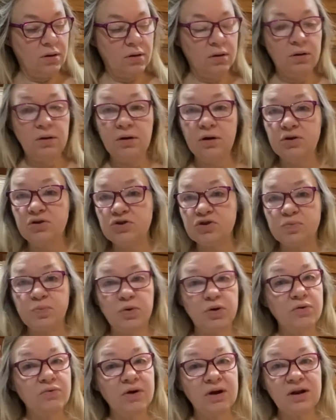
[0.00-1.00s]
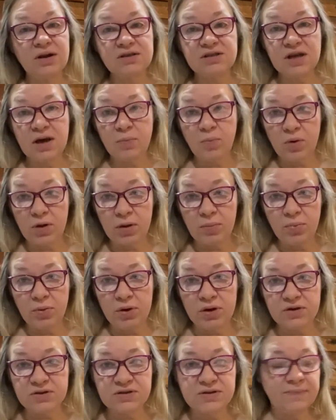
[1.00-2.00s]
you can just put it right on top while it
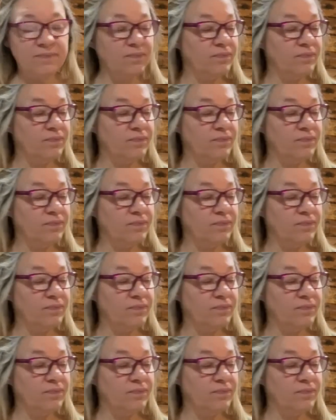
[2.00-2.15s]
boils.